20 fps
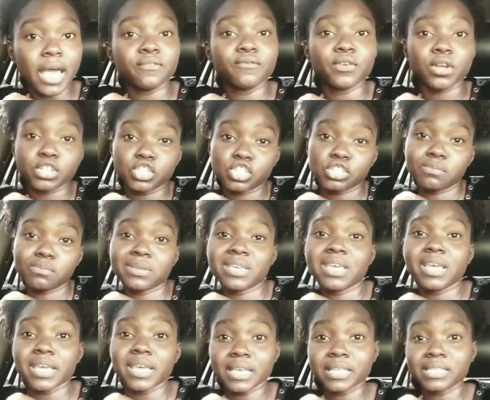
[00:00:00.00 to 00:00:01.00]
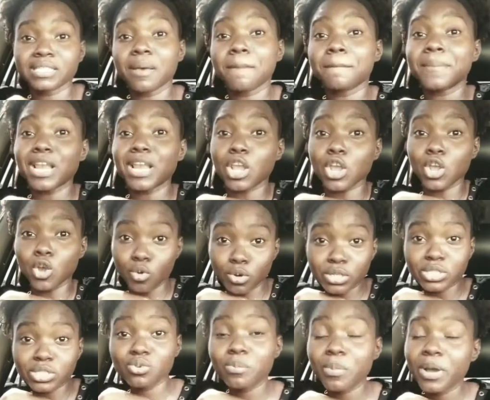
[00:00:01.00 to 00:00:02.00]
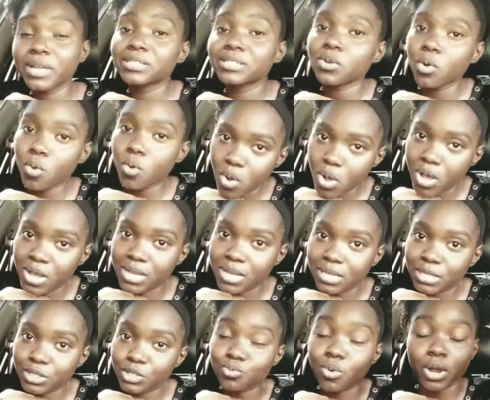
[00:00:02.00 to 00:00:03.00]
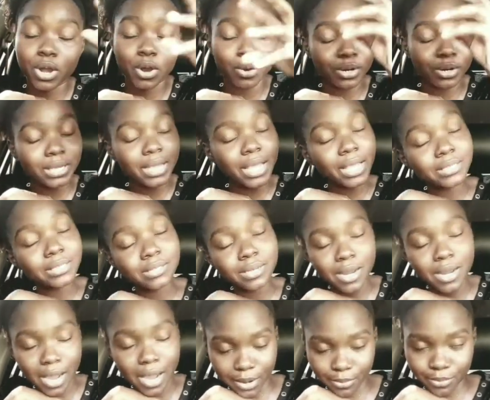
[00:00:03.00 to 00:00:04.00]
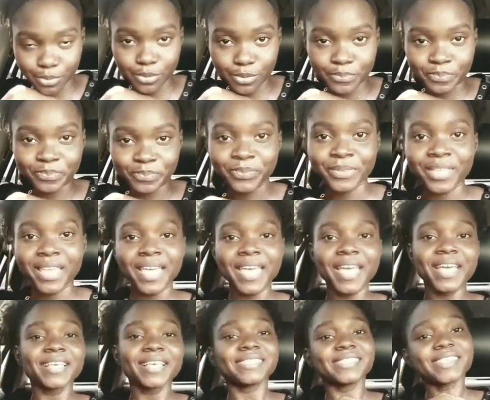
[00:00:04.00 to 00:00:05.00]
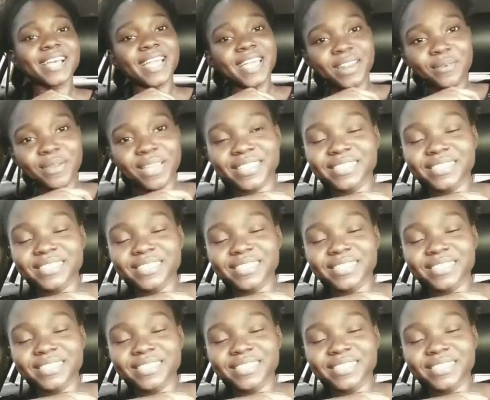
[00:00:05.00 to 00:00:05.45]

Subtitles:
And if your GPA is below 2.0, you are going to get denied. Boom. So anyways,